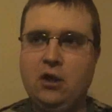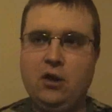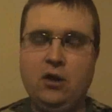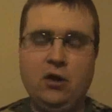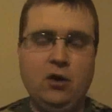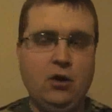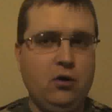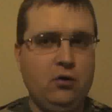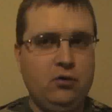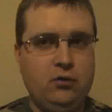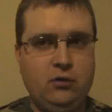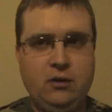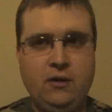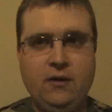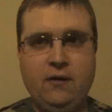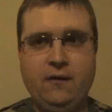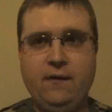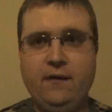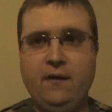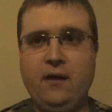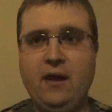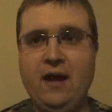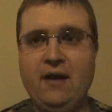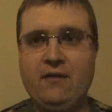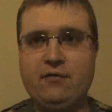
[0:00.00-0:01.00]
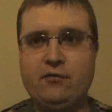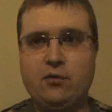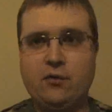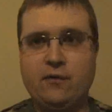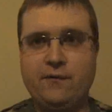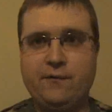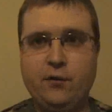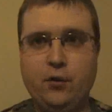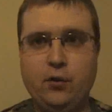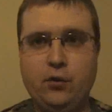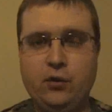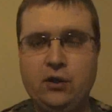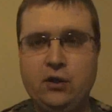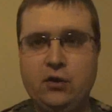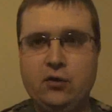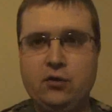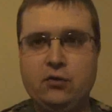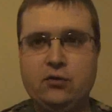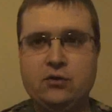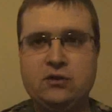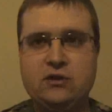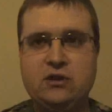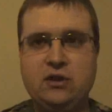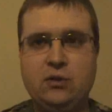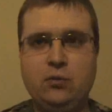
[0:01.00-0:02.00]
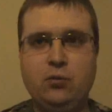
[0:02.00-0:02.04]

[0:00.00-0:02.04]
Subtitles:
You know, after a few years,